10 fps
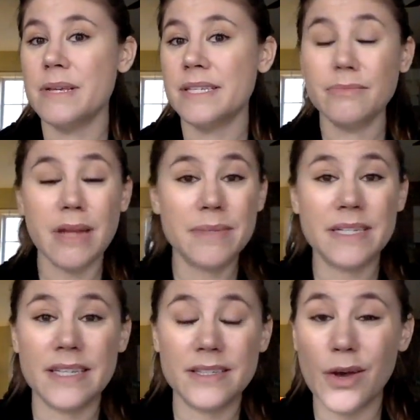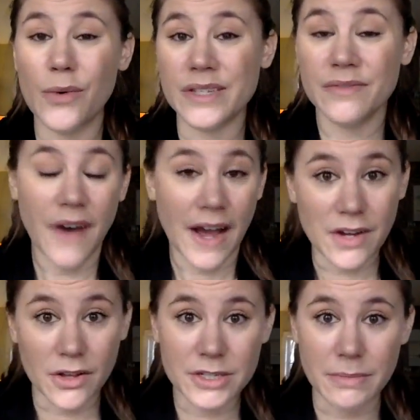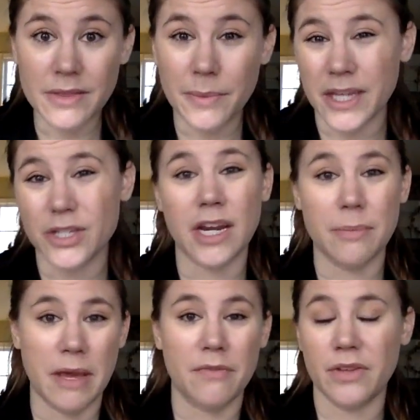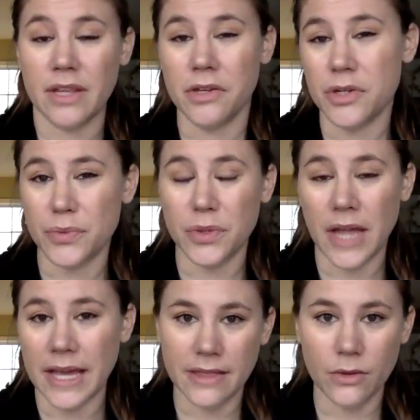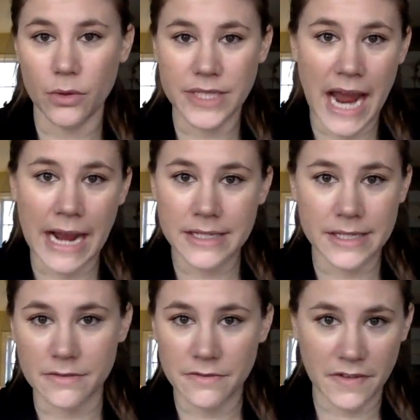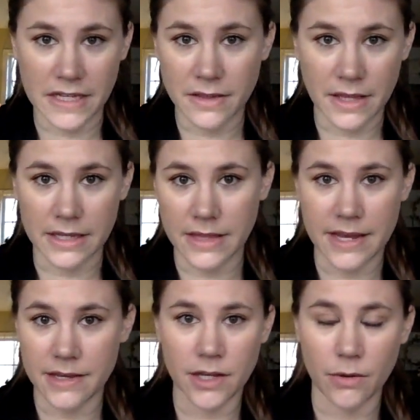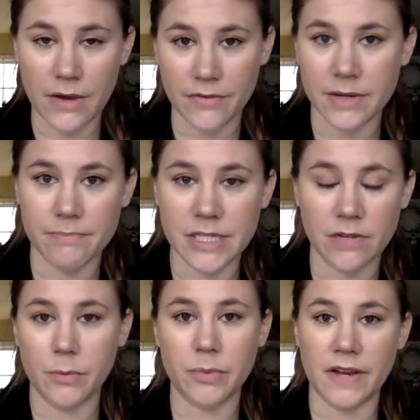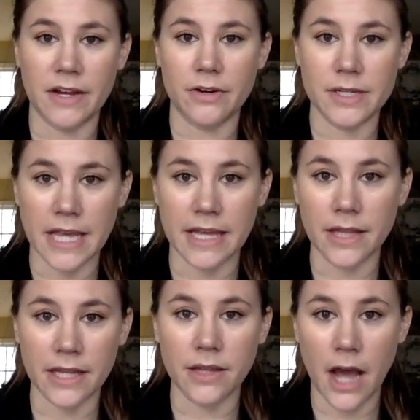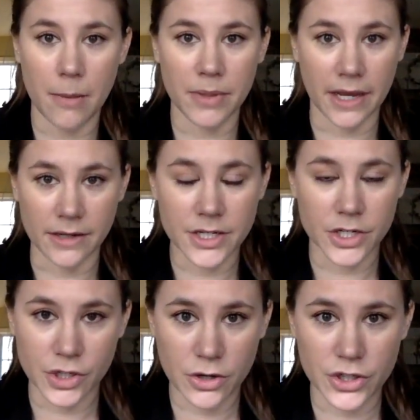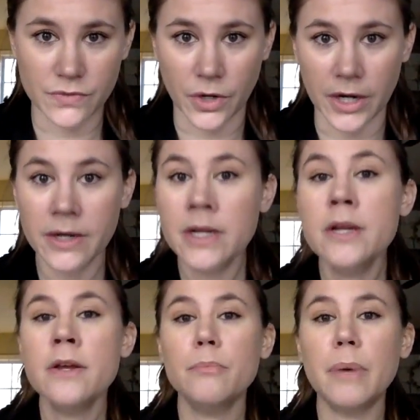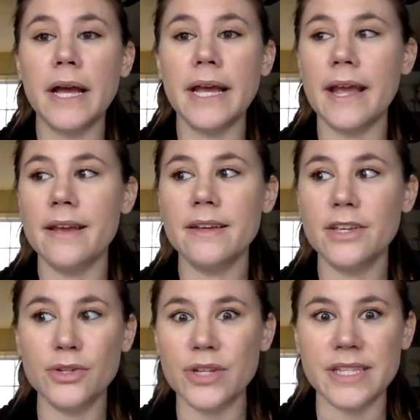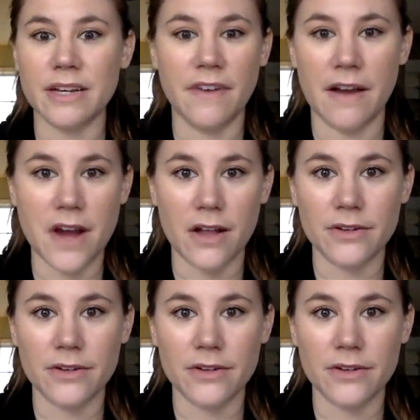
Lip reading: Sometimes it's as low as $5 a month because you got to pay for the usual, like the little tax and fee thing that, every cell phone provider is like legally obligated to charge you for. But usually it's like $5.